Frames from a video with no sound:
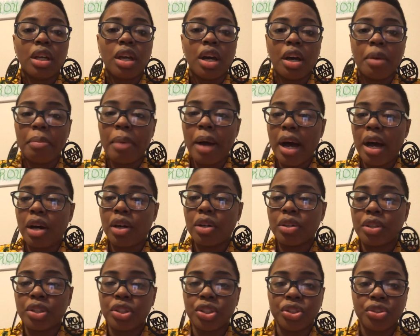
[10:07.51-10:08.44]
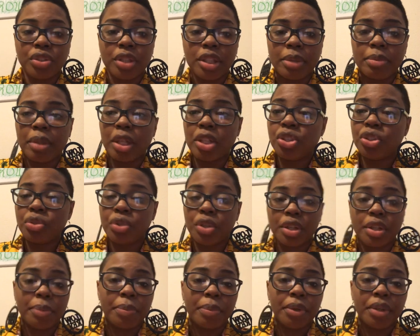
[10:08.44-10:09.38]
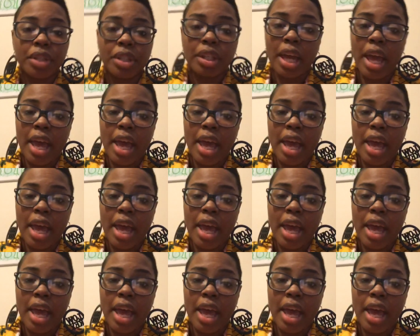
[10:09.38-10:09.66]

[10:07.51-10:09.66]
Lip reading: about a dream that you could have put in